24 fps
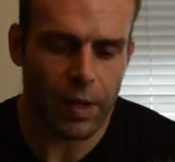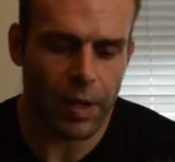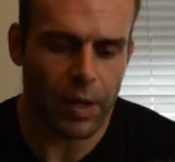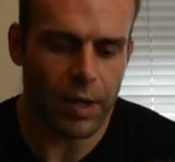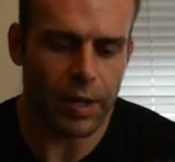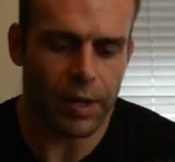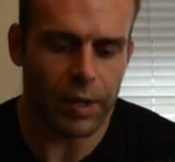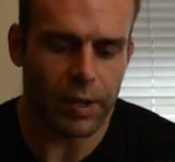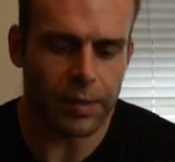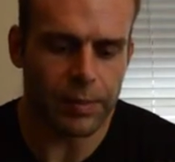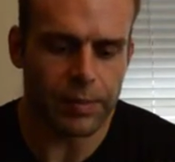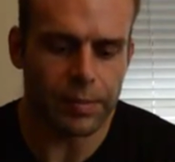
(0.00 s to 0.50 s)

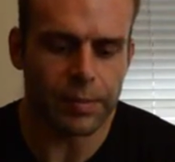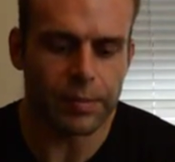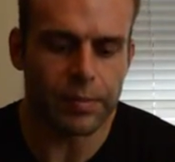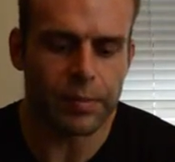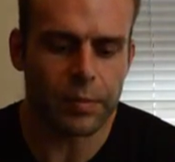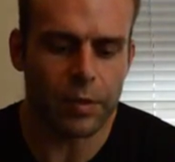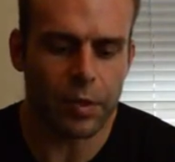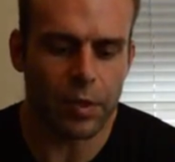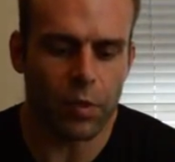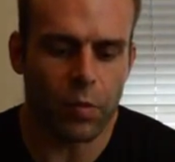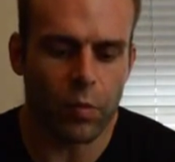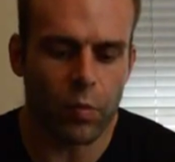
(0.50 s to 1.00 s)

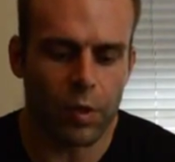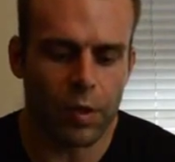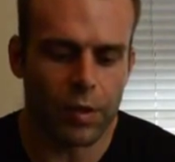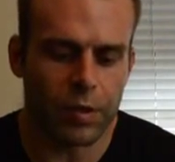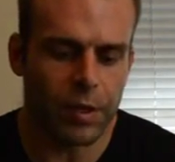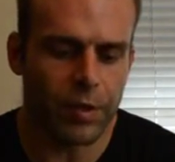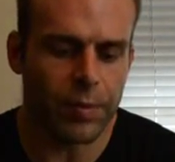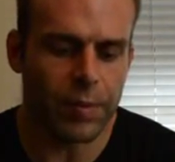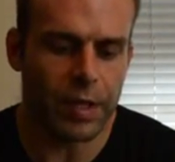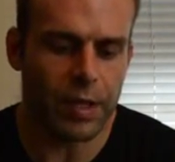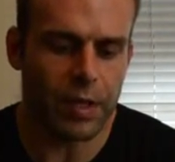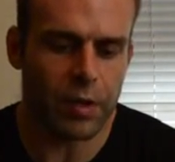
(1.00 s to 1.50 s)
the
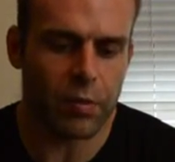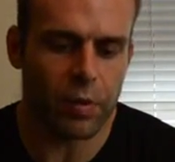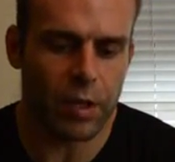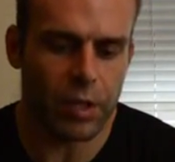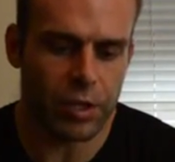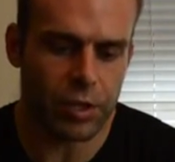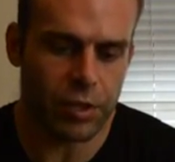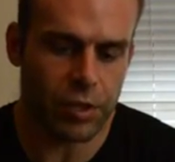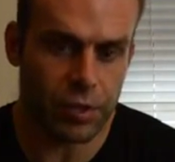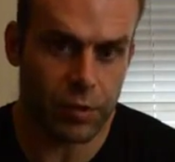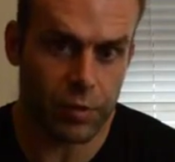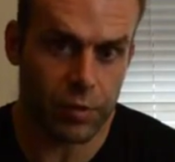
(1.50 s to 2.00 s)
immediate
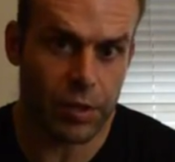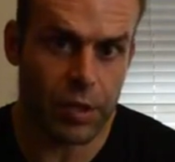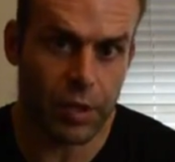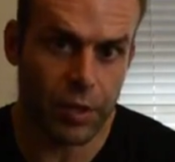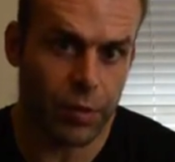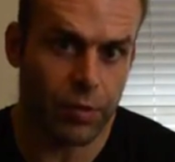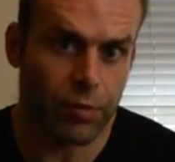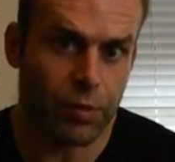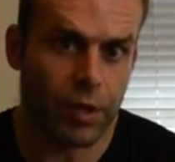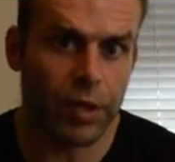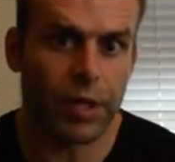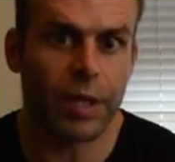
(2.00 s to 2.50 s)
question is, can
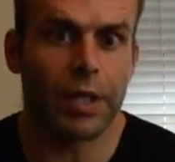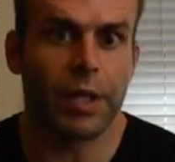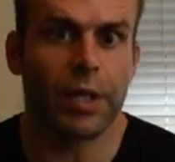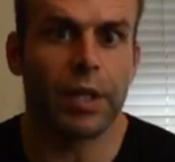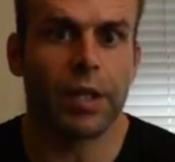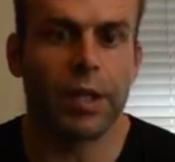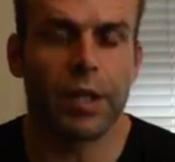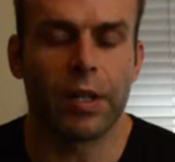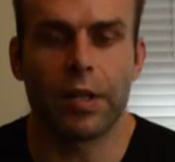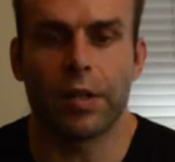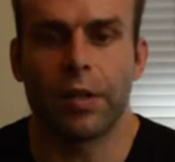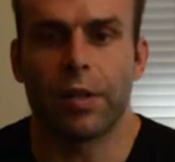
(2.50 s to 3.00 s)
you really
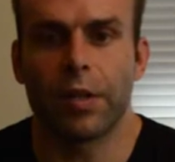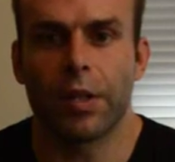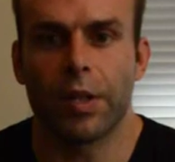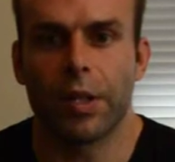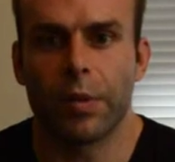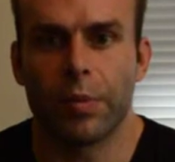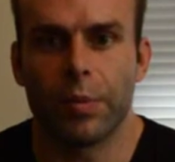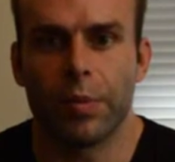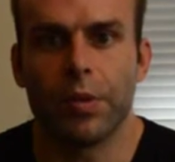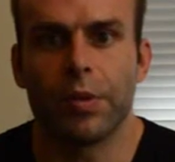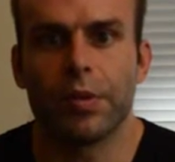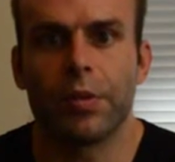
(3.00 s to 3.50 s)
get a
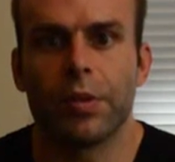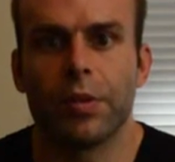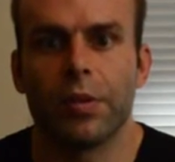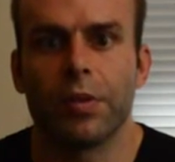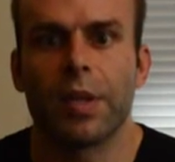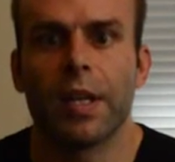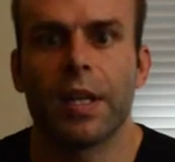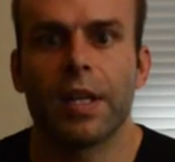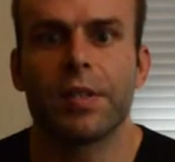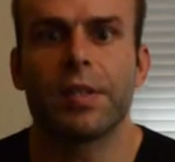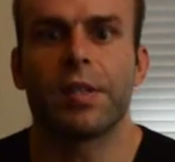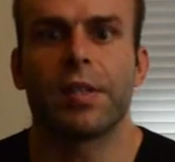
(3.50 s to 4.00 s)
good Bluetooth
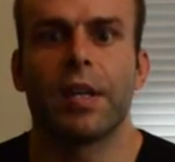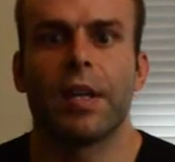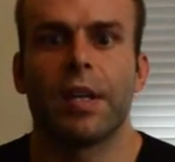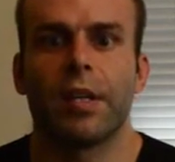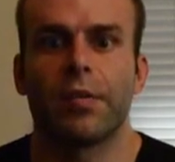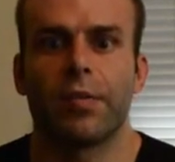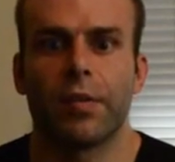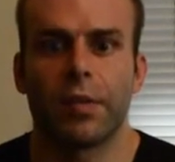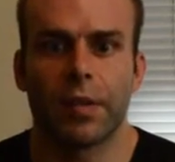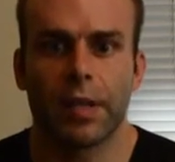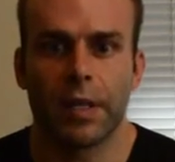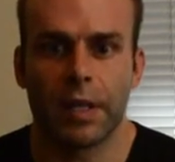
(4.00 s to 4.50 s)
headset
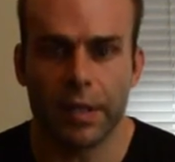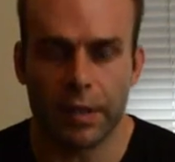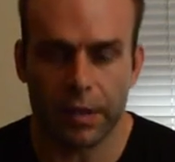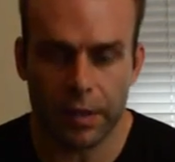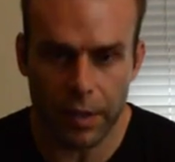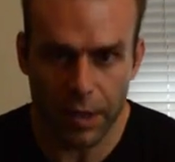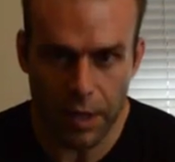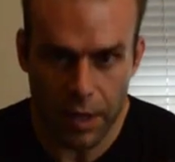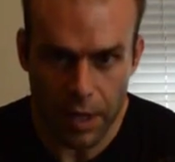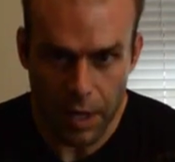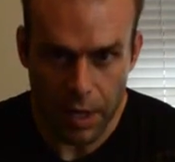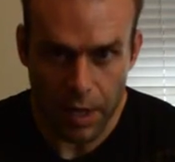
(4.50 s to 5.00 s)
for like
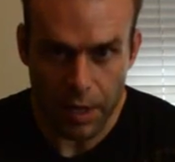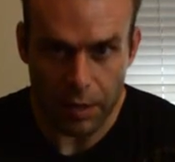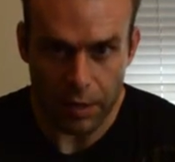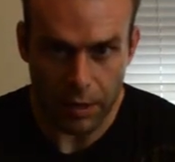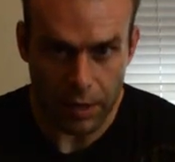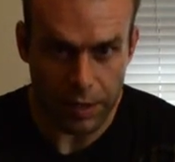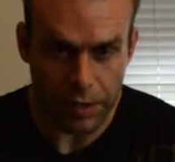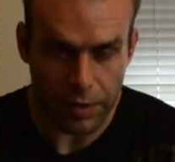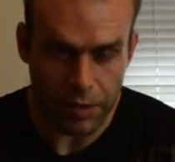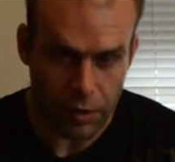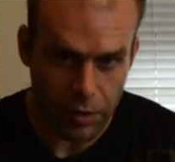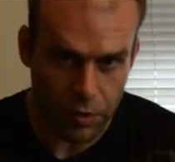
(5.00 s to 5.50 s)

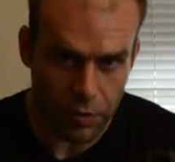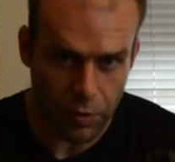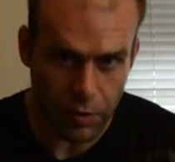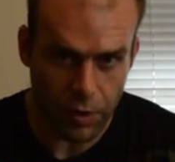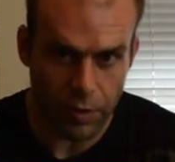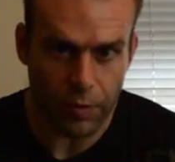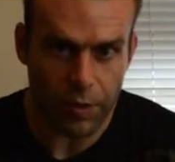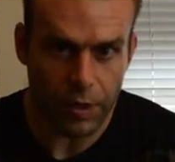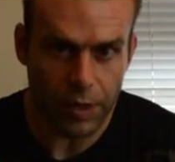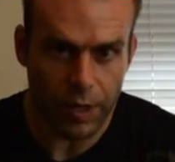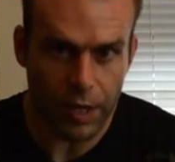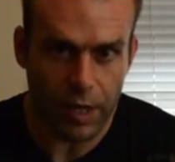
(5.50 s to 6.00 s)
less than
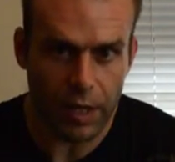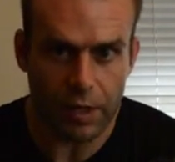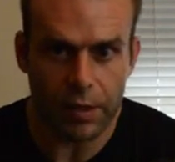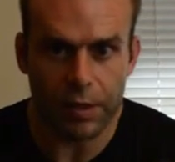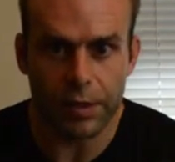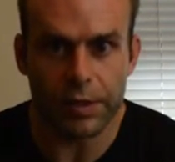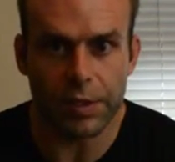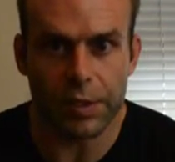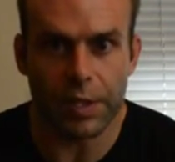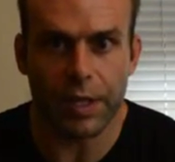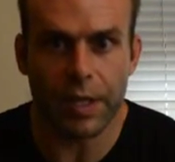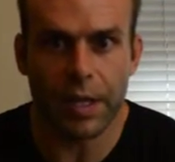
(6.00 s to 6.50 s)

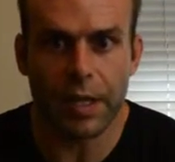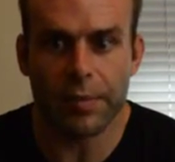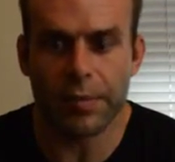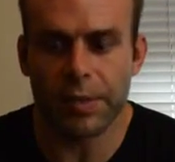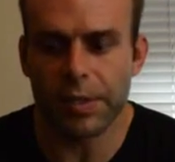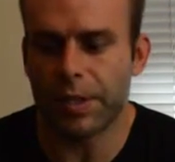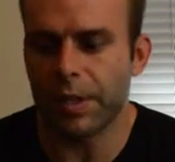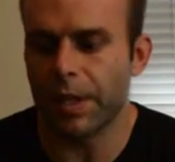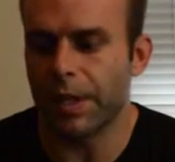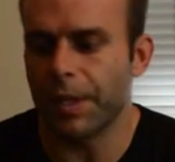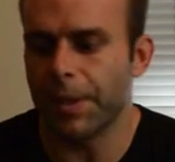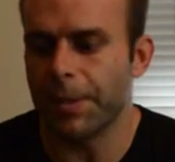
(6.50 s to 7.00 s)
$21 on
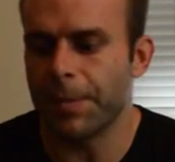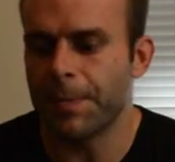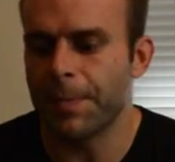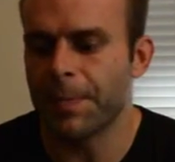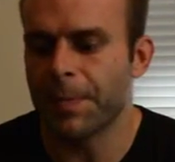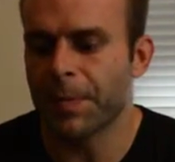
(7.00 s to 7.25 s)
Amazon?